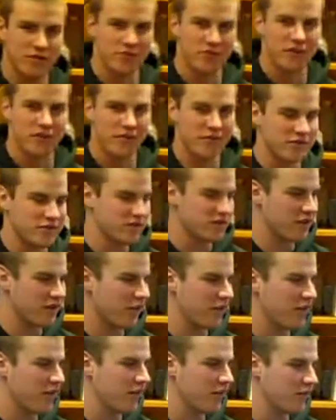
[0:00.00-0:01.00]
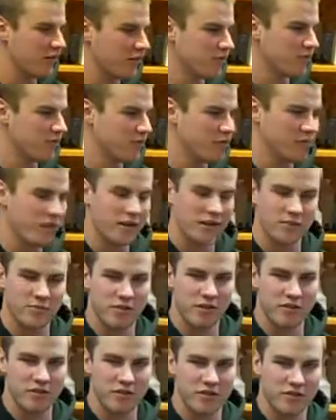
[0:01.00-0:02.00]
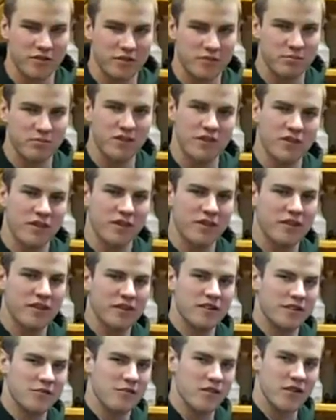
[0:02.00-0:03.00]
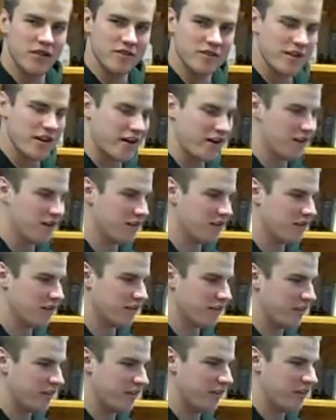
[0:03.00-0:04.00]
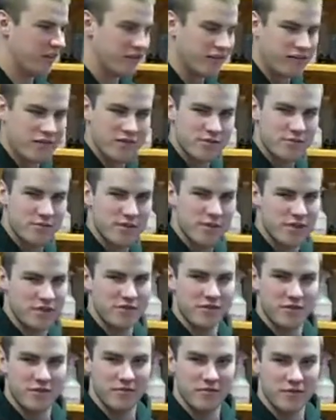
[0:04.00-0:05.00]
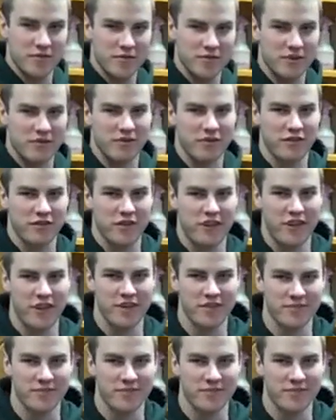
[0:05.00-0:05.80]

notes, what we liked about their group. We'll all sign it, and then that's pretty much it for the day.